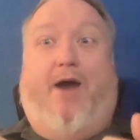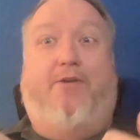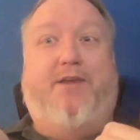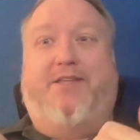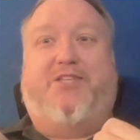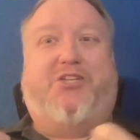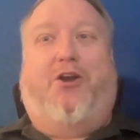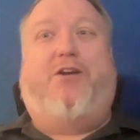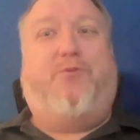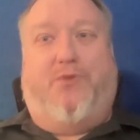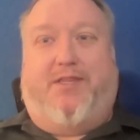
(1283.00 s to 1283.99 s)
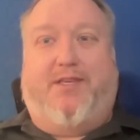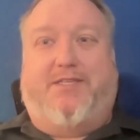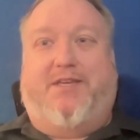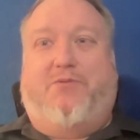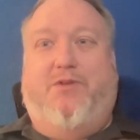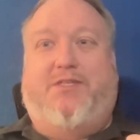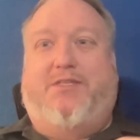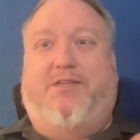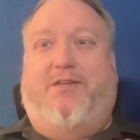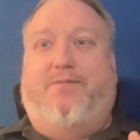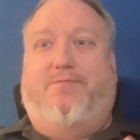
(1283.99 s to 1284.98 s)
how do you get started with this? Like,
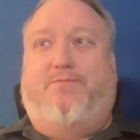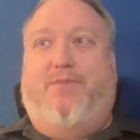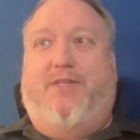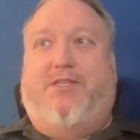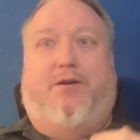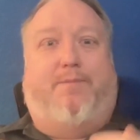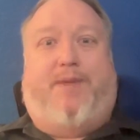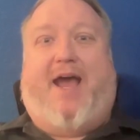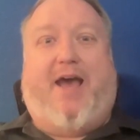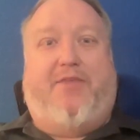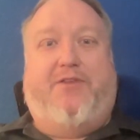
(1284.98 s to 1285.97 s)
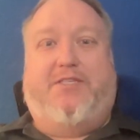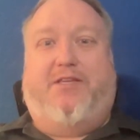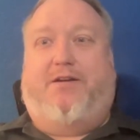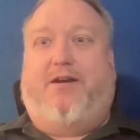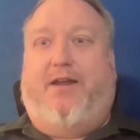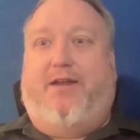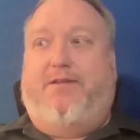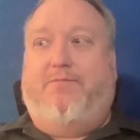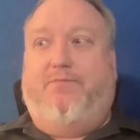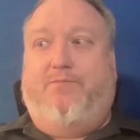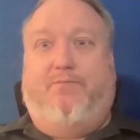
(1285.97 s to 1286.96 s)
is there a path? Is there
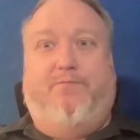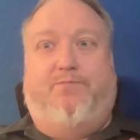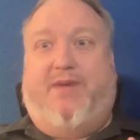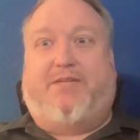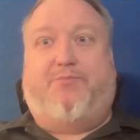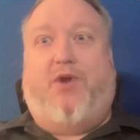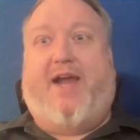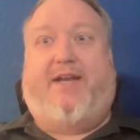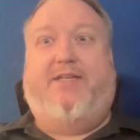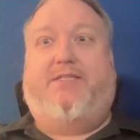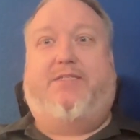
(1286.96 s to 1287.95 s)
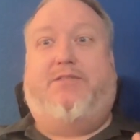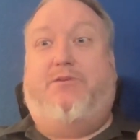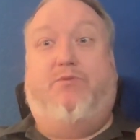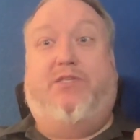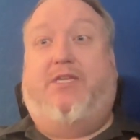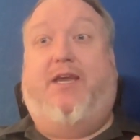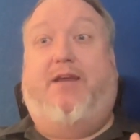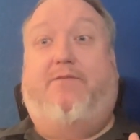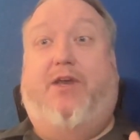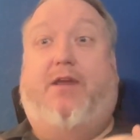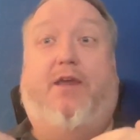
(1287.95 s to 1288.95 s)
a best practice you would
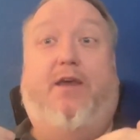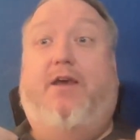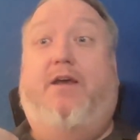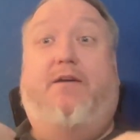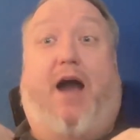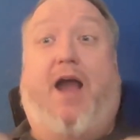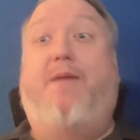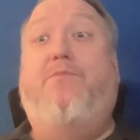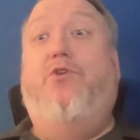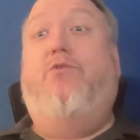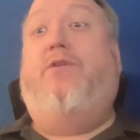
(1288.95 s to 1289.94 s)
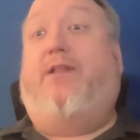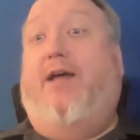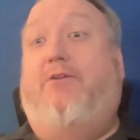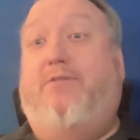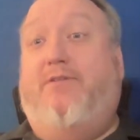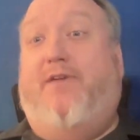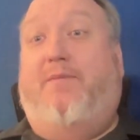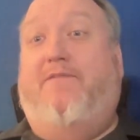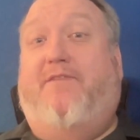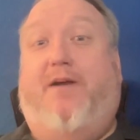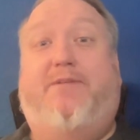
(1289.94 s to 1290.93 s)
say, like, I am new to cloud
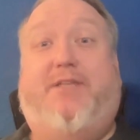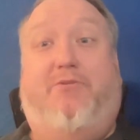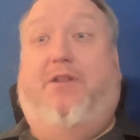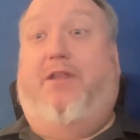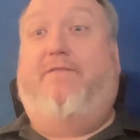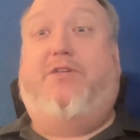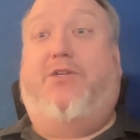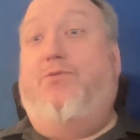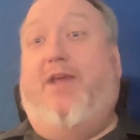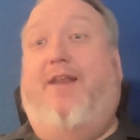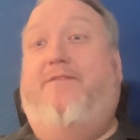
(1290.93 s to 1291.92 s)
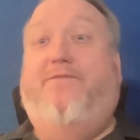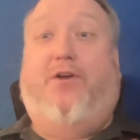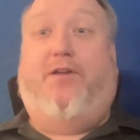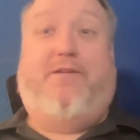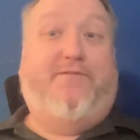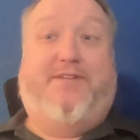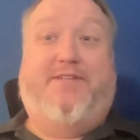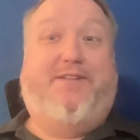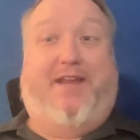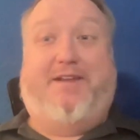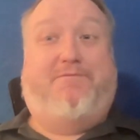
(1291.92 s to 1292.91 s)
development environments. I would love to get involved
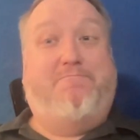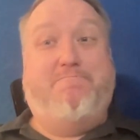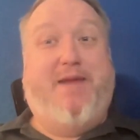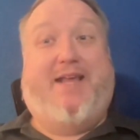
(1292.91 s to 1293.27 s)
and like